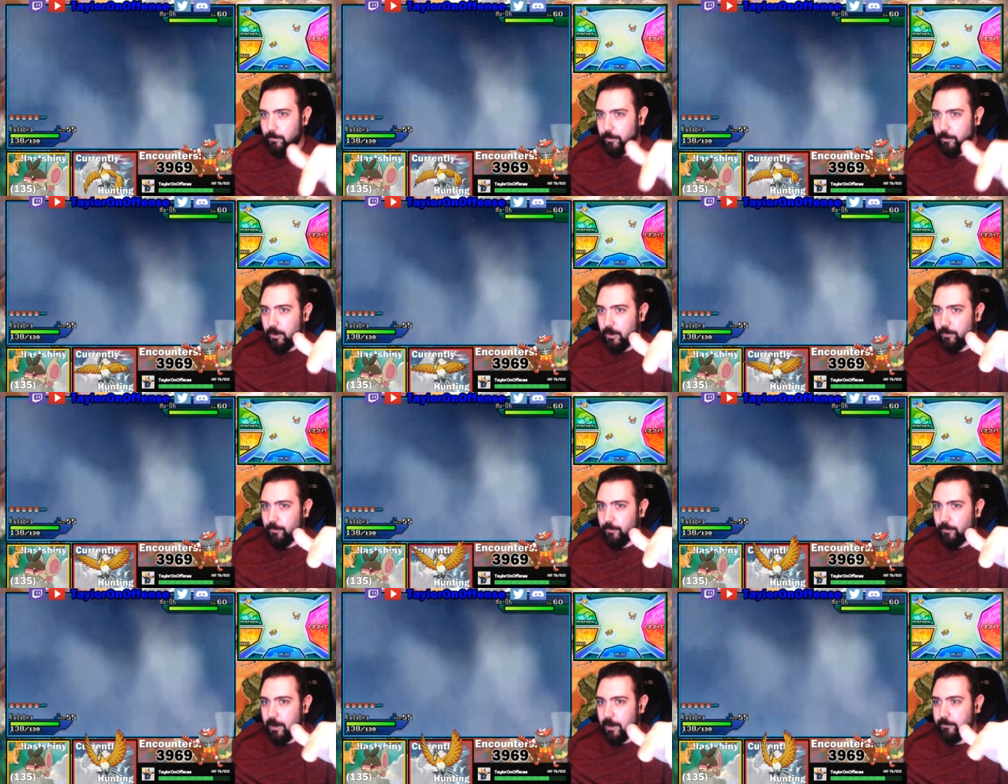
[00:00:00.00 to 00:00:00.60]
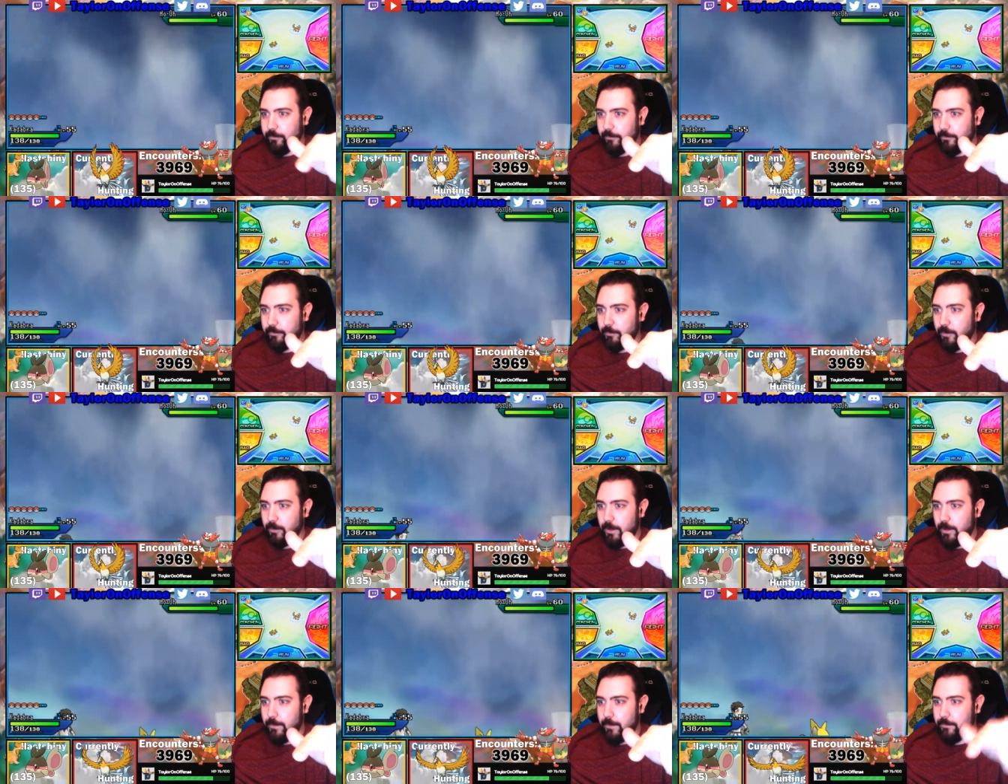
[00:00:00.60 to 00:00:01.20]
You'll have reactions soon
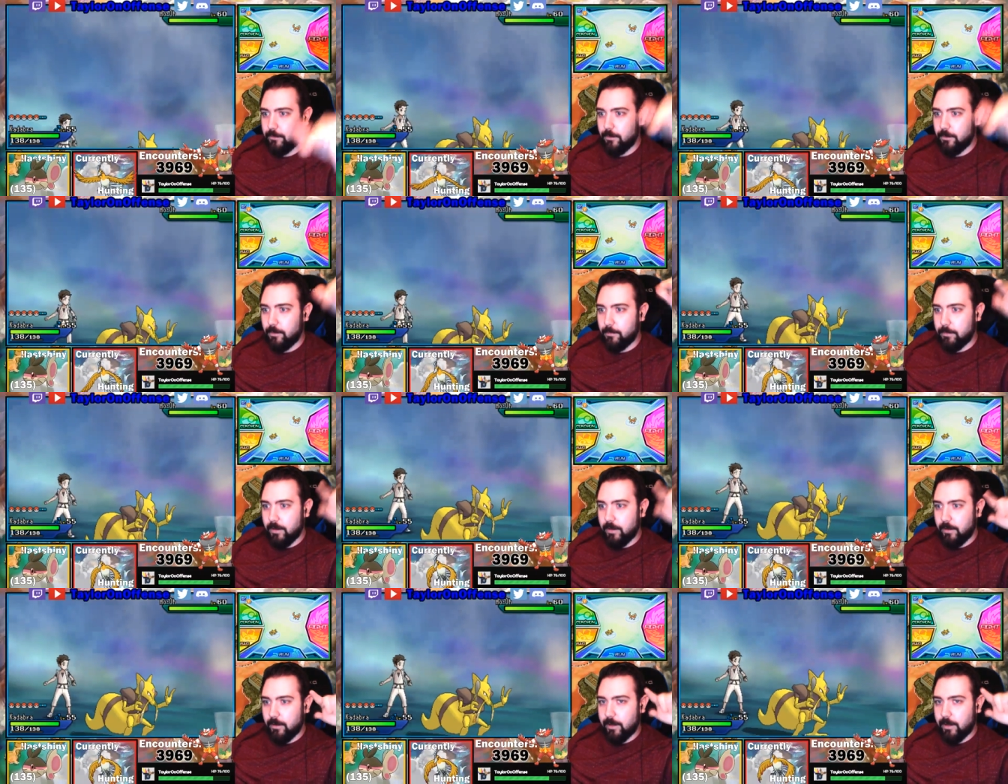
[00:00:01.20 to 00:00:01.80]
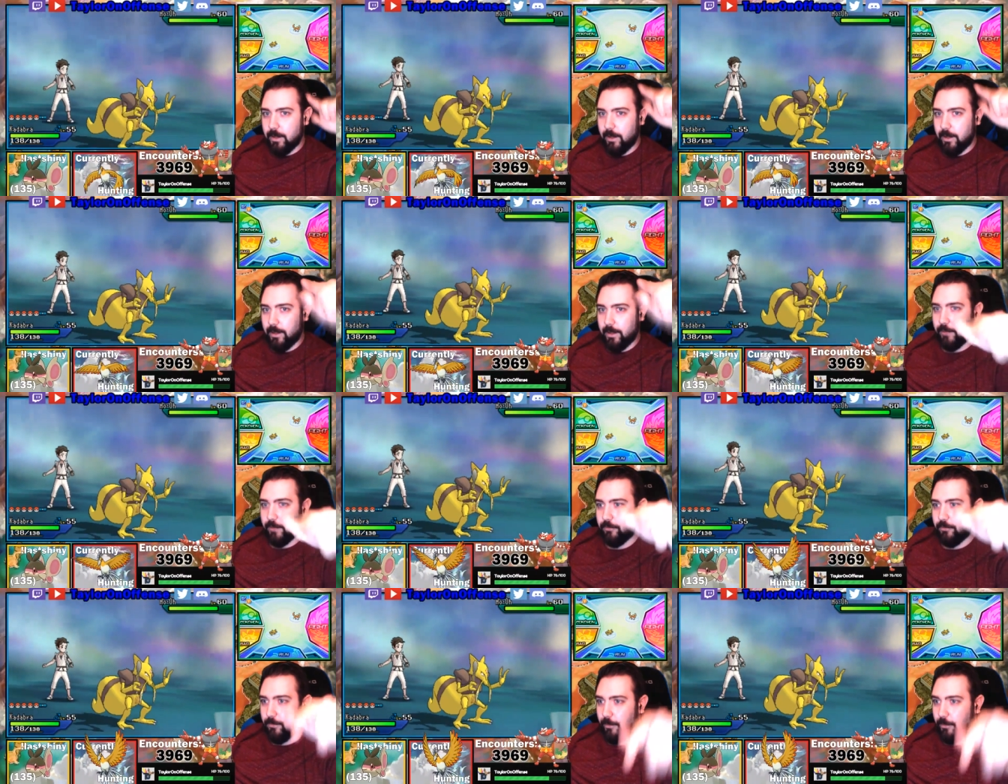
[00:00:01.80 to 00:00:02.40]
on YouTube, but I gotta
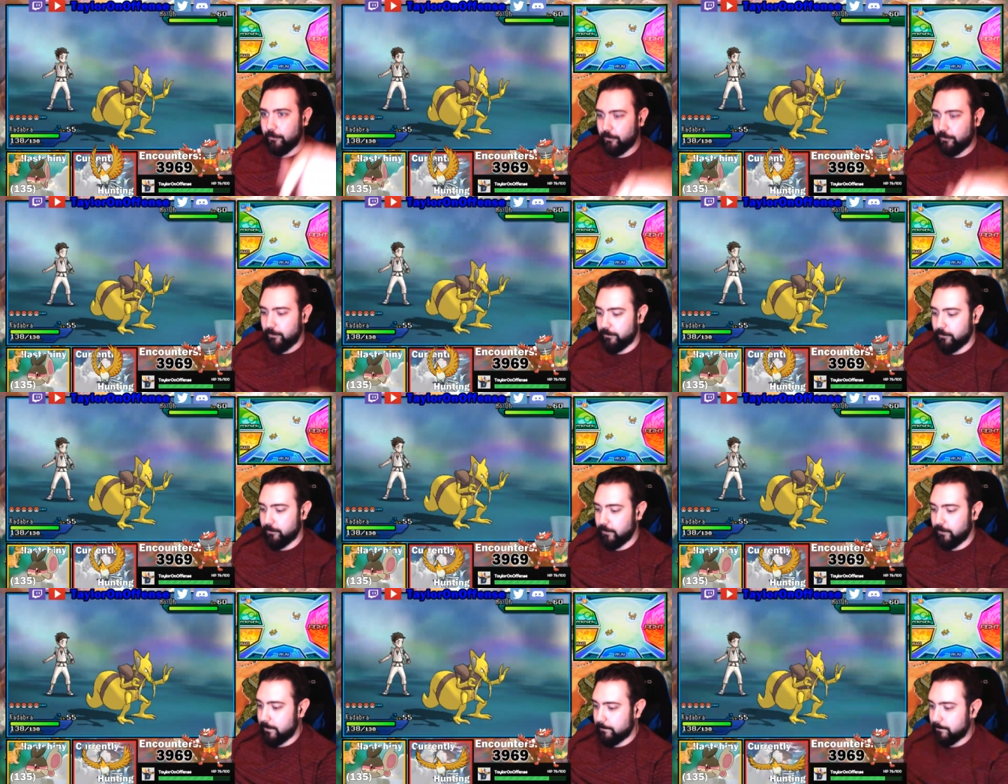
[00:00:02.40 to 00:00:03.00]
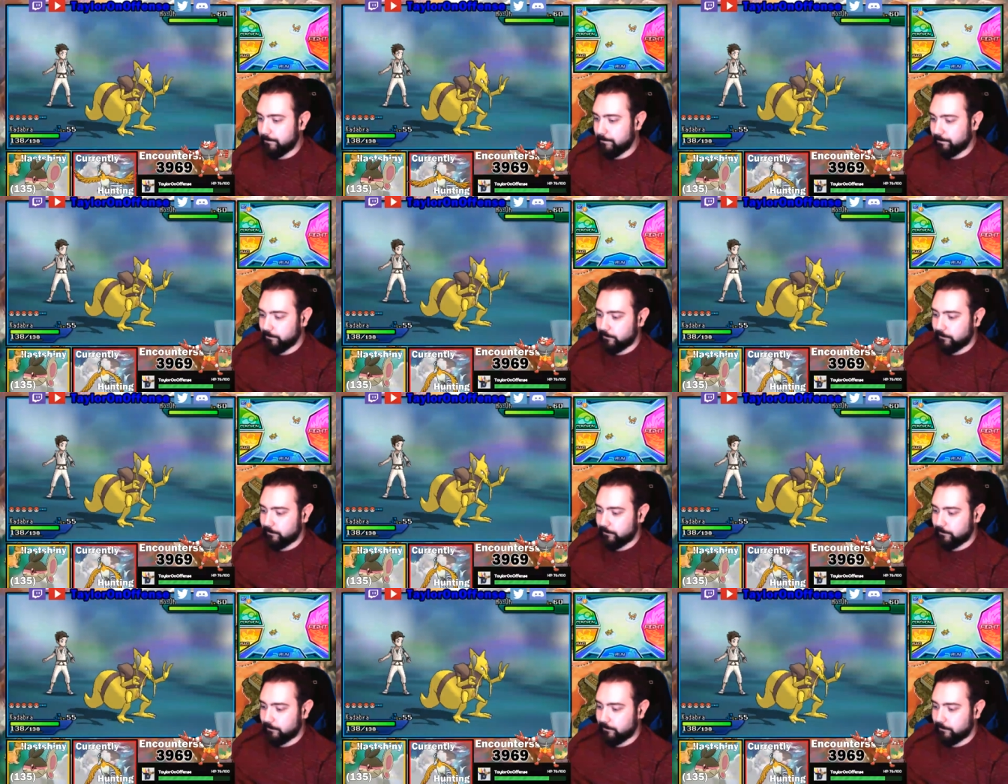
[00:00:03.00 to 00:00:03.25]
catch it first, so let's do that.